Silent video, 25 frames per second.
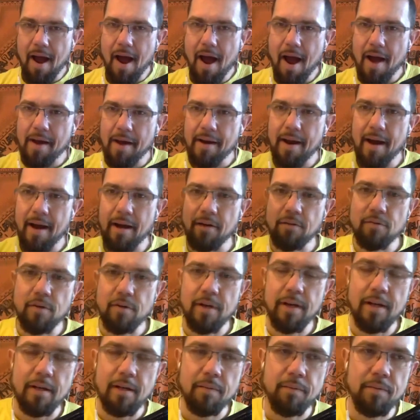and how to
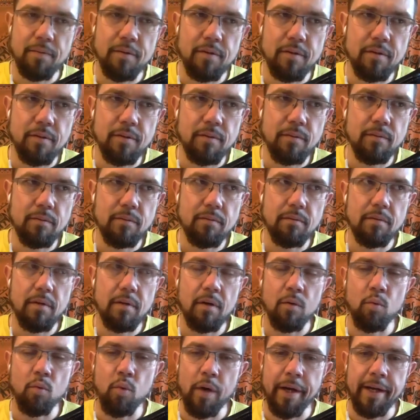help to
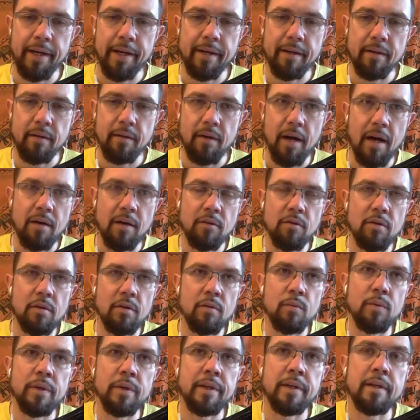awaken or how to
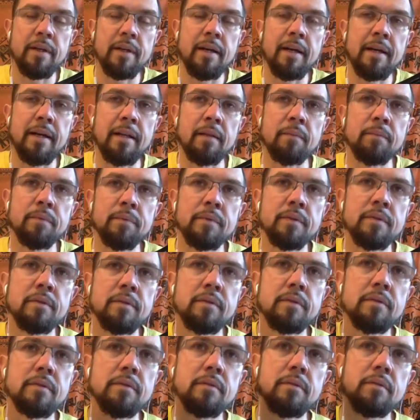awa- help
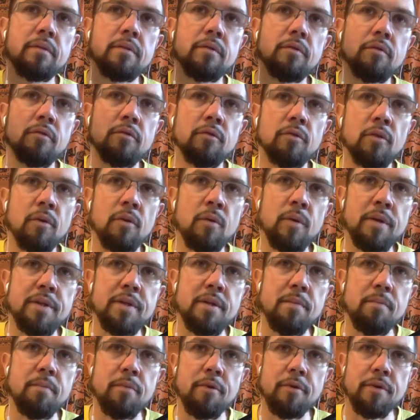to, to grow as
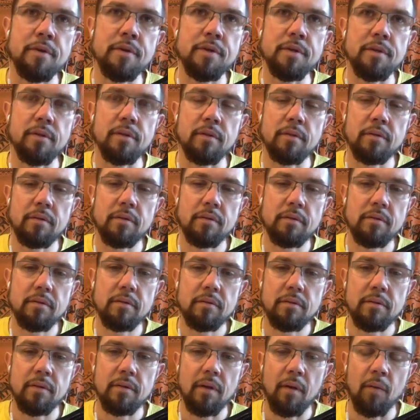a person
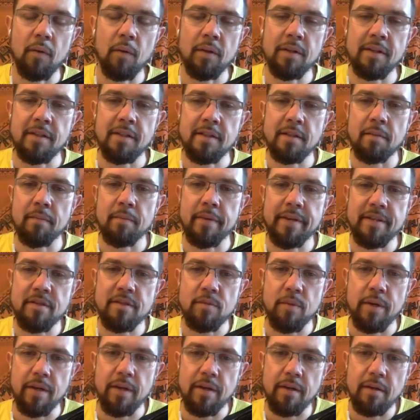what is the best
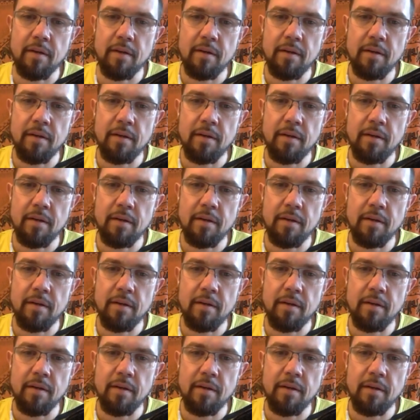way